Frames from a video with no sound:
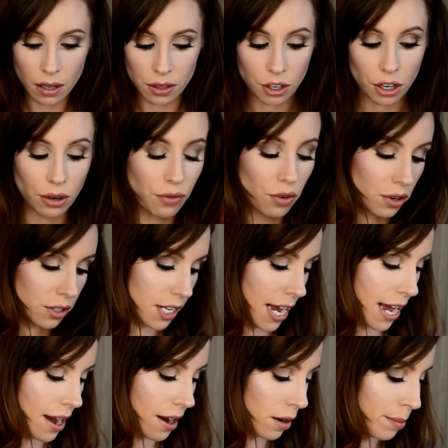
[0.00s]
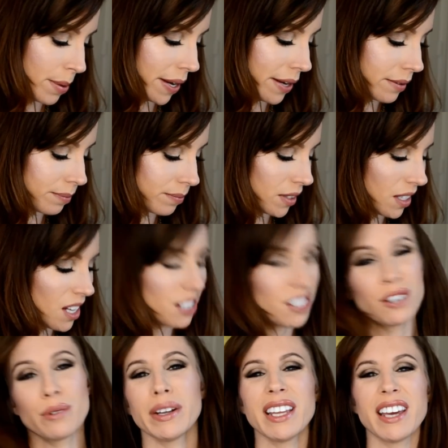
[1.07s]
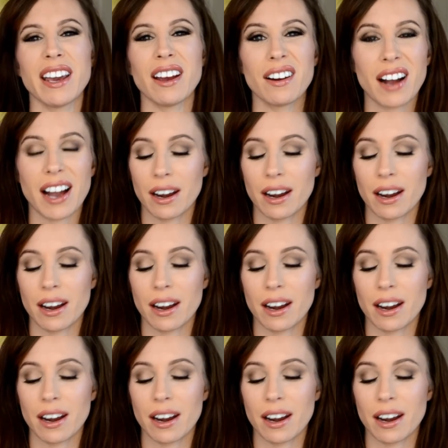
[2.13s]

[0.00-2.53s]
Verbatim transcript: third or fourth day hair, but do you really care?